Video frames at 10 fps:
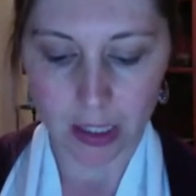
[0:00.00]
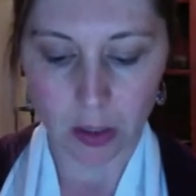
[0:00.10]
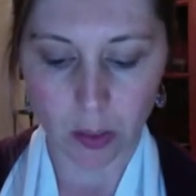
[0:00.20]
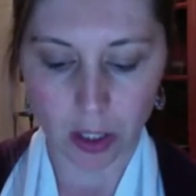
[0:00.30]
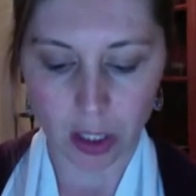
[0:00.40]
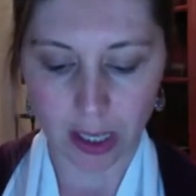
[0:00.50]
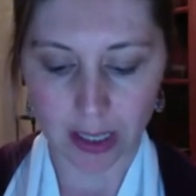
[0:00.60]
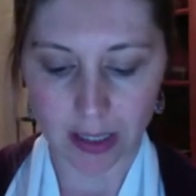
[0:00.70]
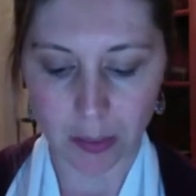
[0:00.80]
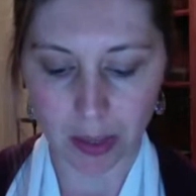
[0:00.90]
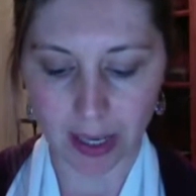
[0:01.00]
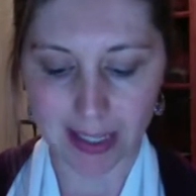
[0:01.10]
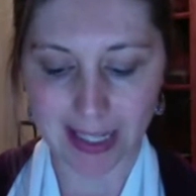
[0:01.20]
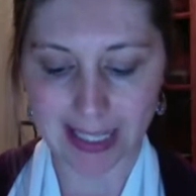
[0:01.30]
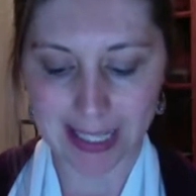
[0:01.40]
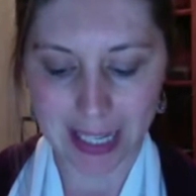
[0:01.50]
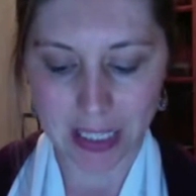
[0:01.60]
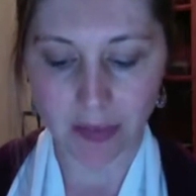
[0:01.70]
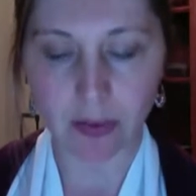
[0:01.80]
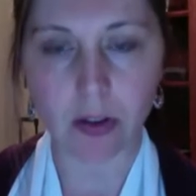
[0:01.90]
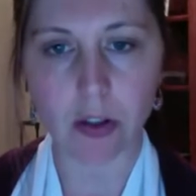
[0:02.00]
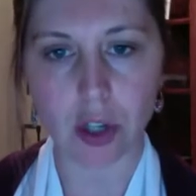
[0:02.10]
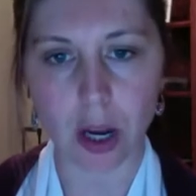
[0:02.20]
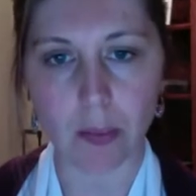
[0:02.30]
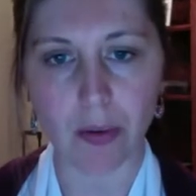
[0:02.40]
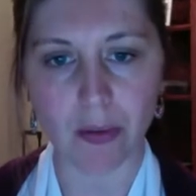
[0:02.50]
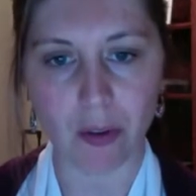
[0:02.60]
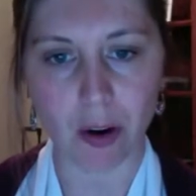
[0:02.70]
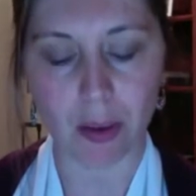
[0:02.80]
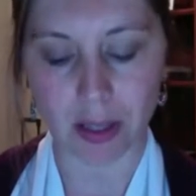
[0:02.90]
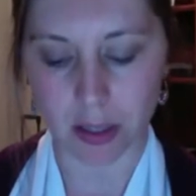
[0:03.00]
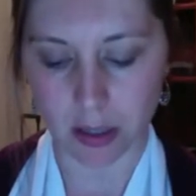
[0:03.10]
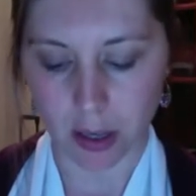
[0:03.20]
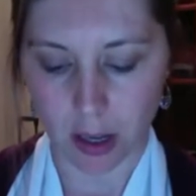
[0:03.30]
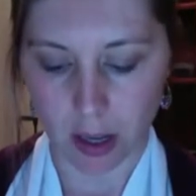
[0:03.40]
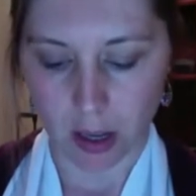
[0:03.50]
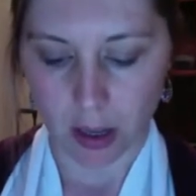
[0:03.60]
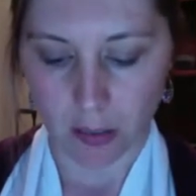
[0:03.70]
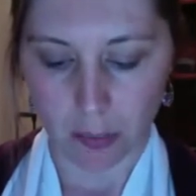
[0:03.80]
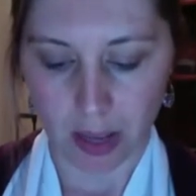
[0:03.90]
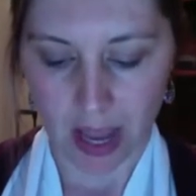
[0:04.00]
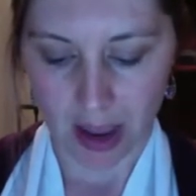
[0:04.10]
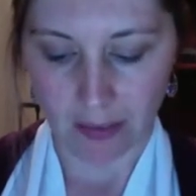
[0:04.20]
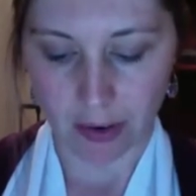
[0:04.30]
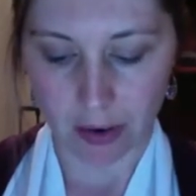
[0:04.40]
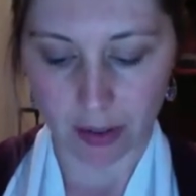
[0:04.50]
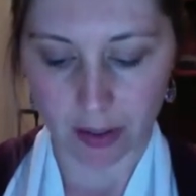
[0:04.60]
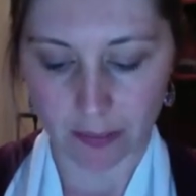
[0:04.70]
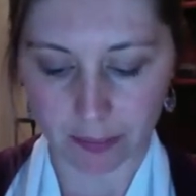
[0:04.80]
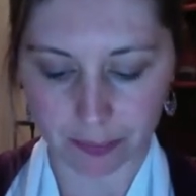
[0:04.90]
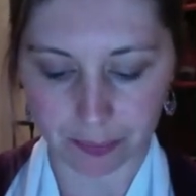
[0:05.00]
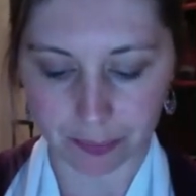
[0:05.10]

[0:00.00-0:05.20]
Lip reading: to which they display successful job performance behaviors.